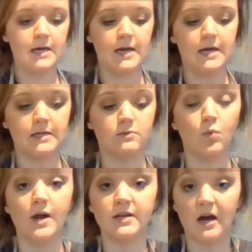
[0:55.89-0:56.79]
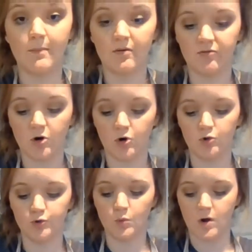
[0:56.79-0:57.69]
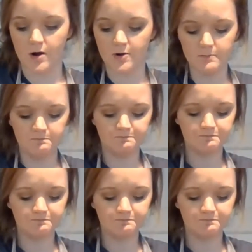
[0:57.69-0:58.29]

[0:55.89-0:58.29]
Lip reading: And 1 cup of cold water.